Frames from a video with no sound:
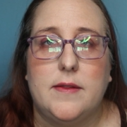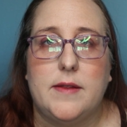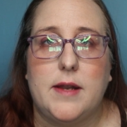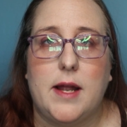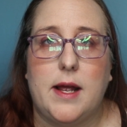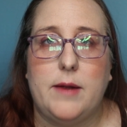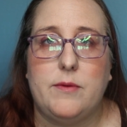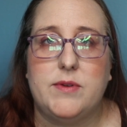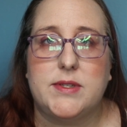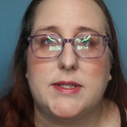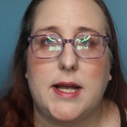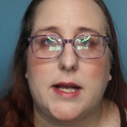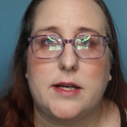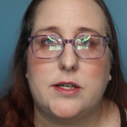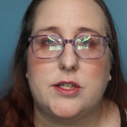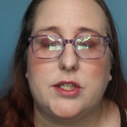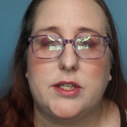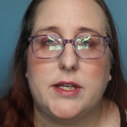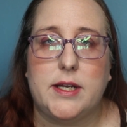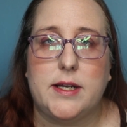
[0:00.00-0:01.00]
that I was
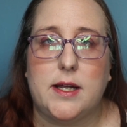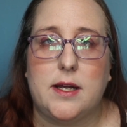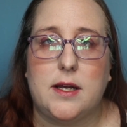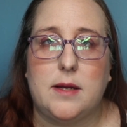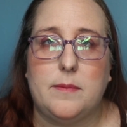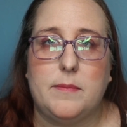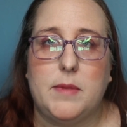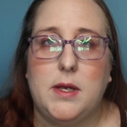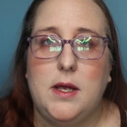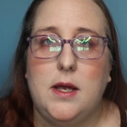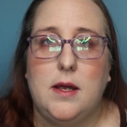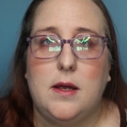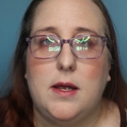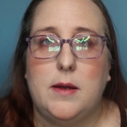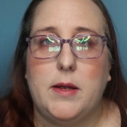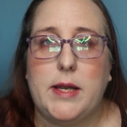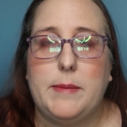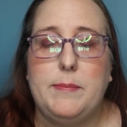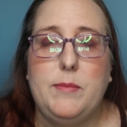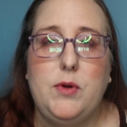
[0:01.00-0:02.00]
actually
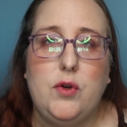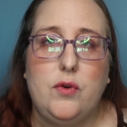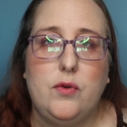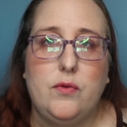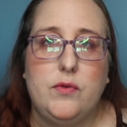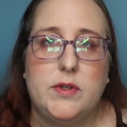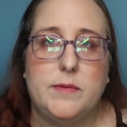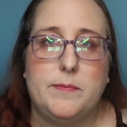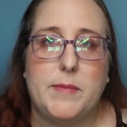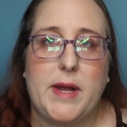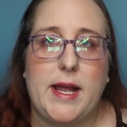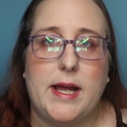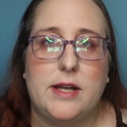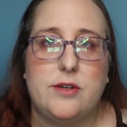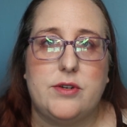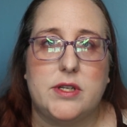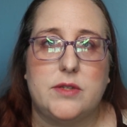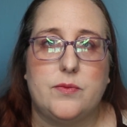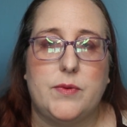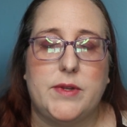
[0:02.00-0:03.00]
had moved my
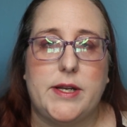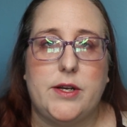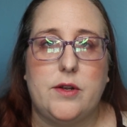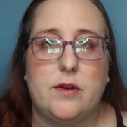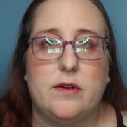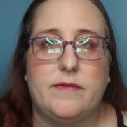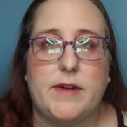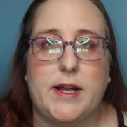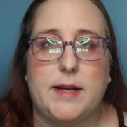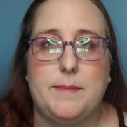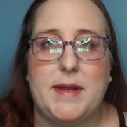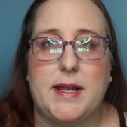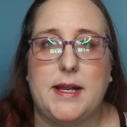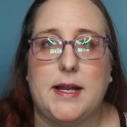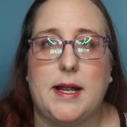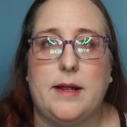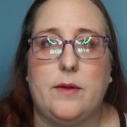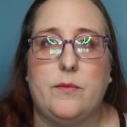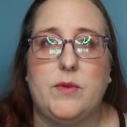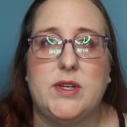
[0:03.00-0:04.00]
address when they notified me,
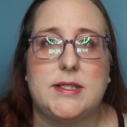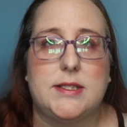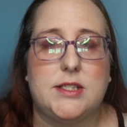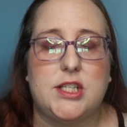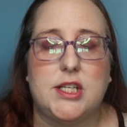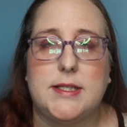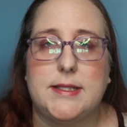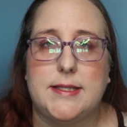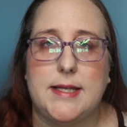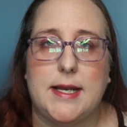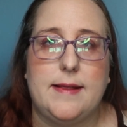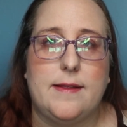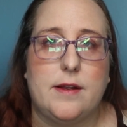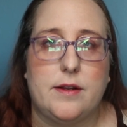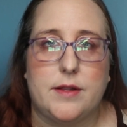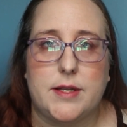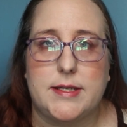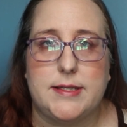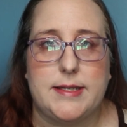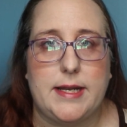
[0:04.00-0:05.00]
and I was just sitting
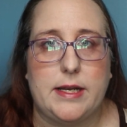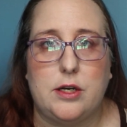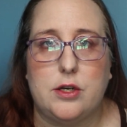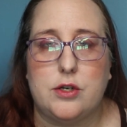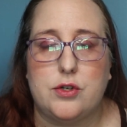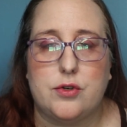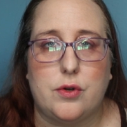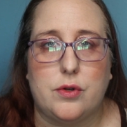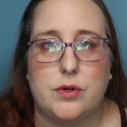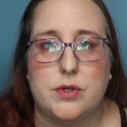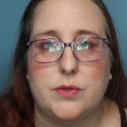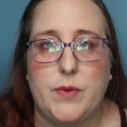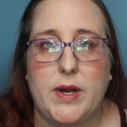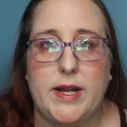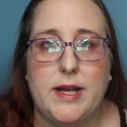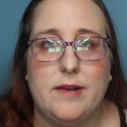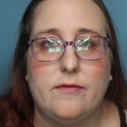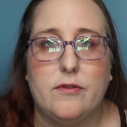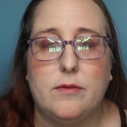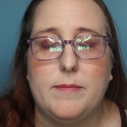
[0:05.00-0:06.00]
there at the state controllers
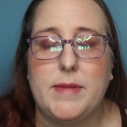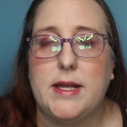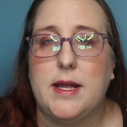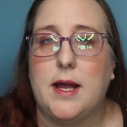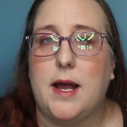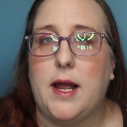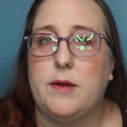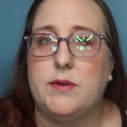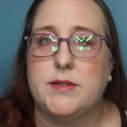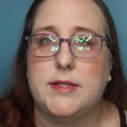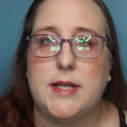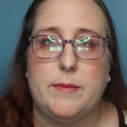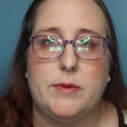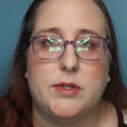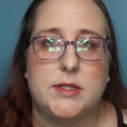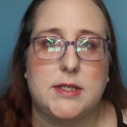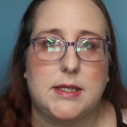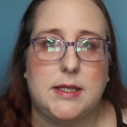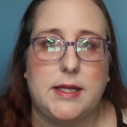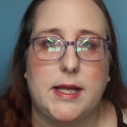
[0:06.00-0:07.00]
waiting for me. I was
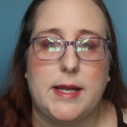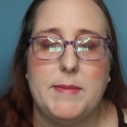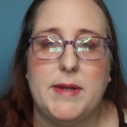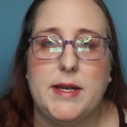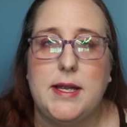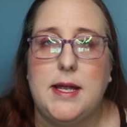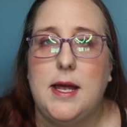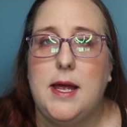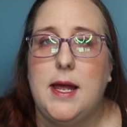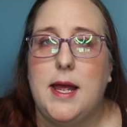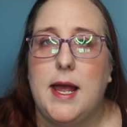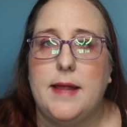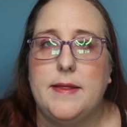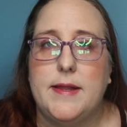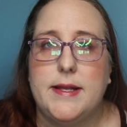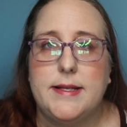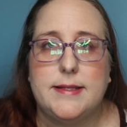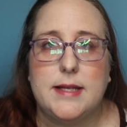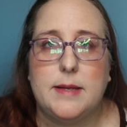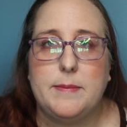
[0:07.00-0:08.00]
able to claim it,
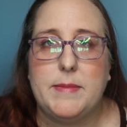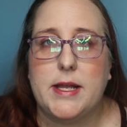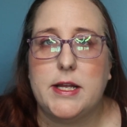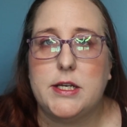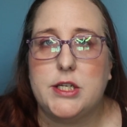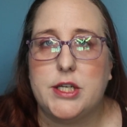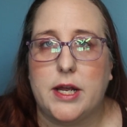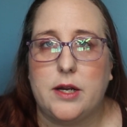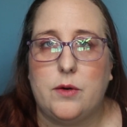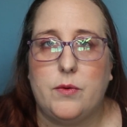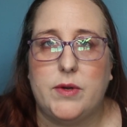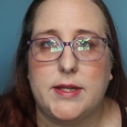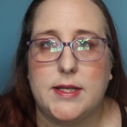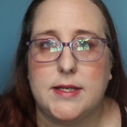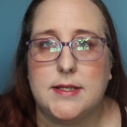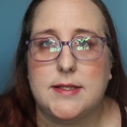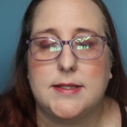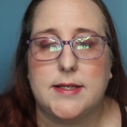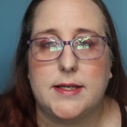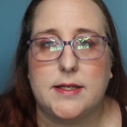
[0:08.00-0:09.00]
and they sent me a check
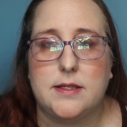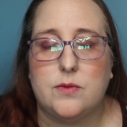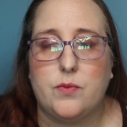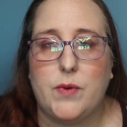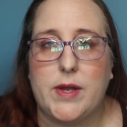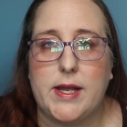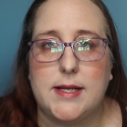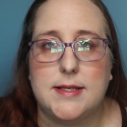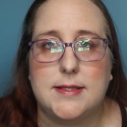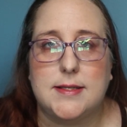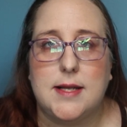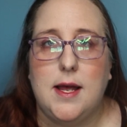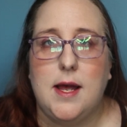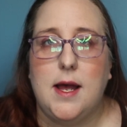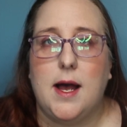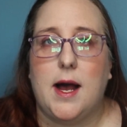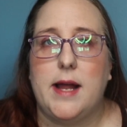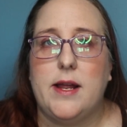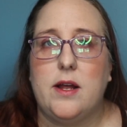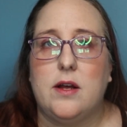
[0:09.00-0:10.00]
within 6 weeks.
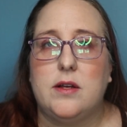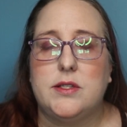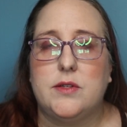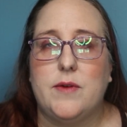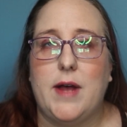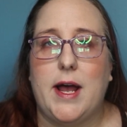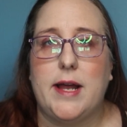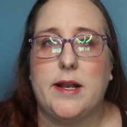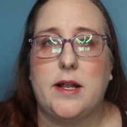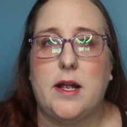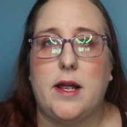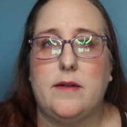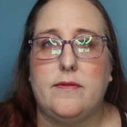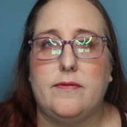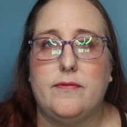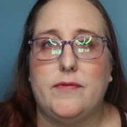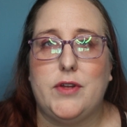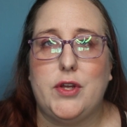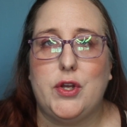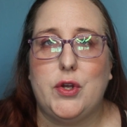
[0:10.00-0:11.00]
I also had a
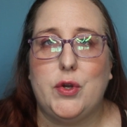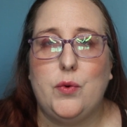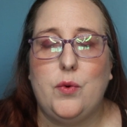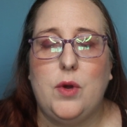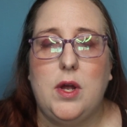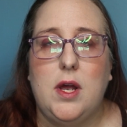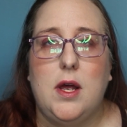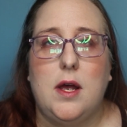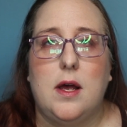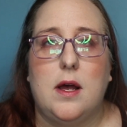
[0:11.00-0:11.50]
few